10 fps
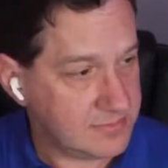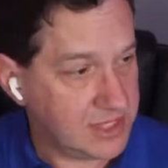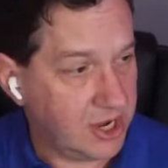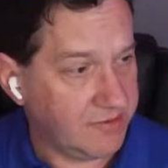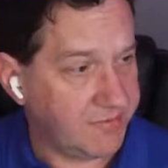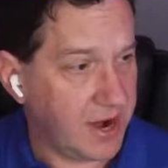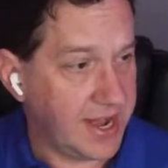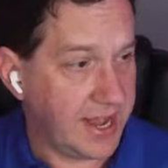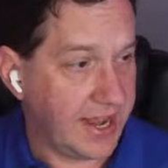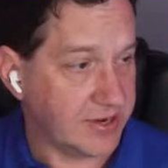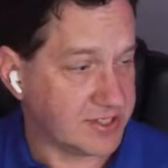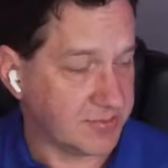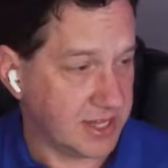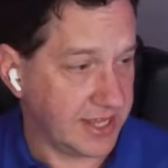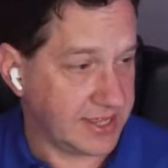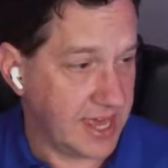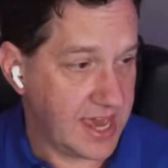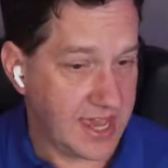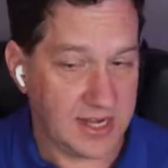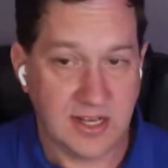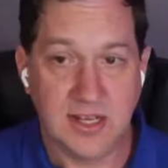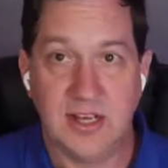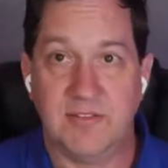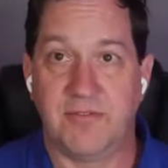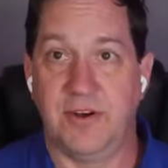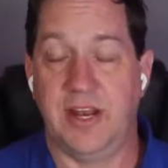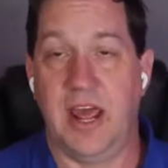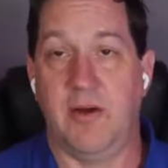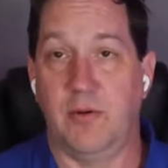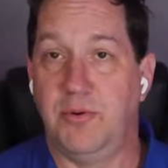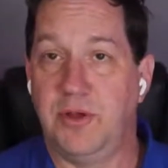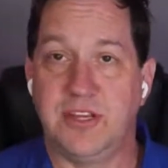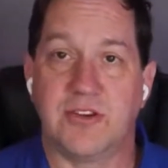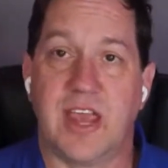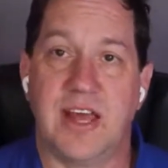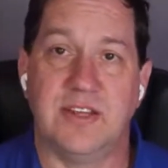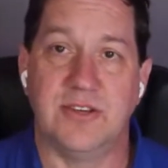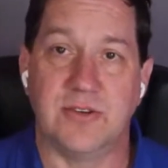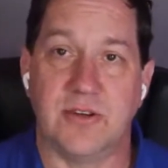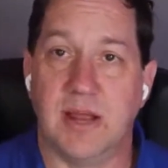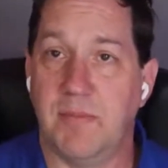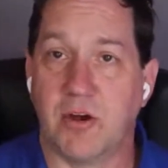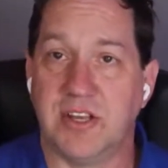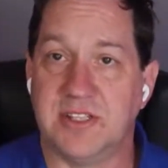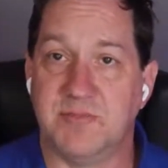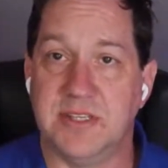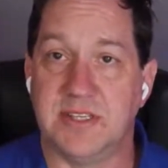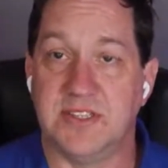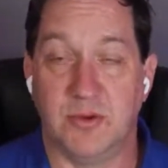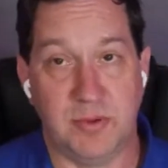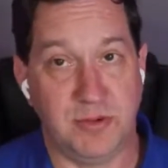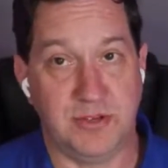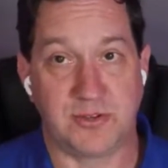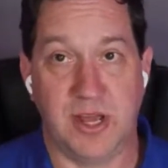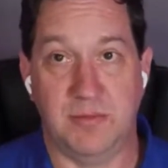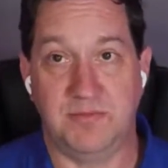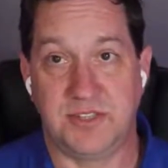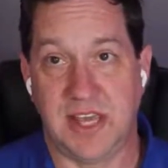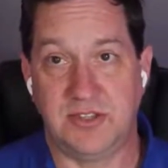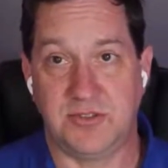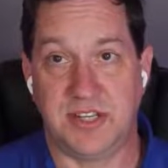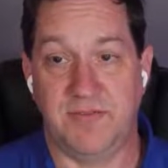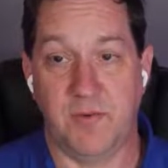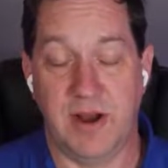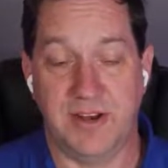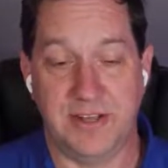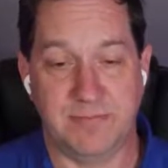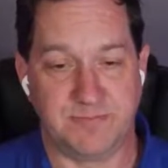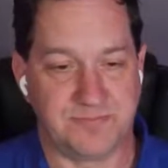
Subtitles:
on Friday or something like that for an hour. Put it in your calendar and mark it as busy so people don't try to schedule stuff around it.